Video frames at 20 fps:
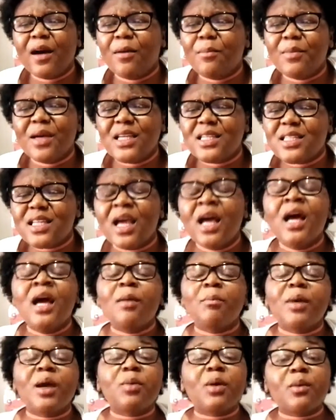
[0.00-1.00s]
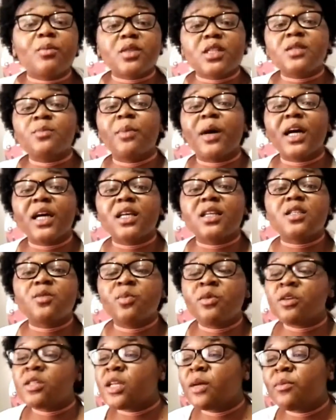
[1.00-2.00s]
amazing. Maybe I'm just biased
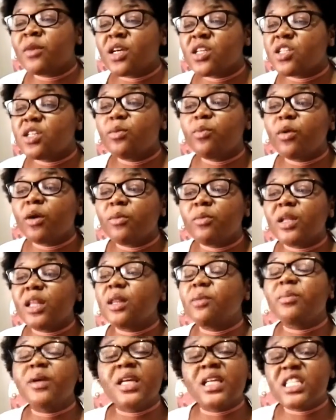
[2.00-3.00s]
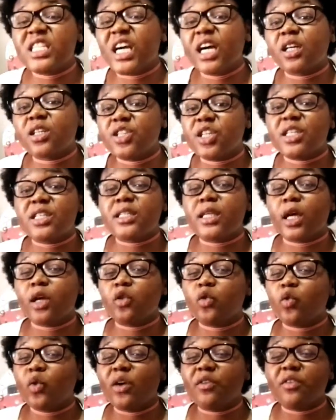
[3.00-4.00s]
because I'm actually probably the biggest Youngjae
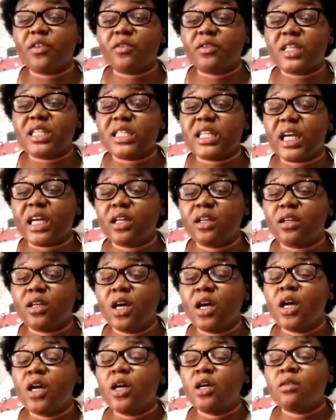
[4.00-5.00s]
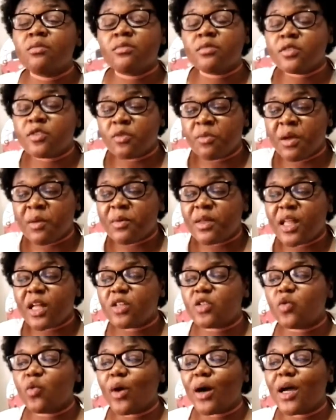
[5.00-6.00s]
stan to have ever stand, so maybe
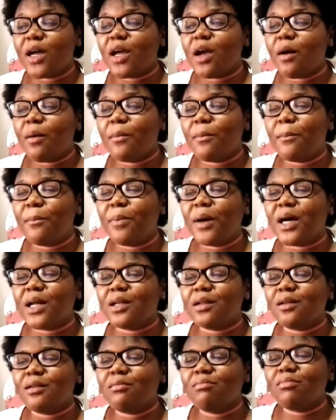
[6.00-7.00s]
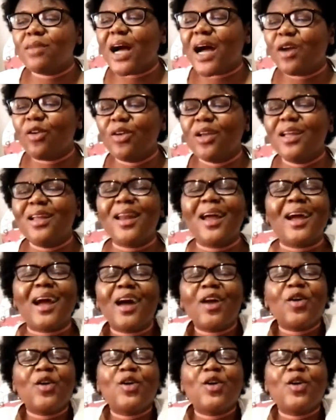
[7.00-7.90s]
that's why. But I really like, I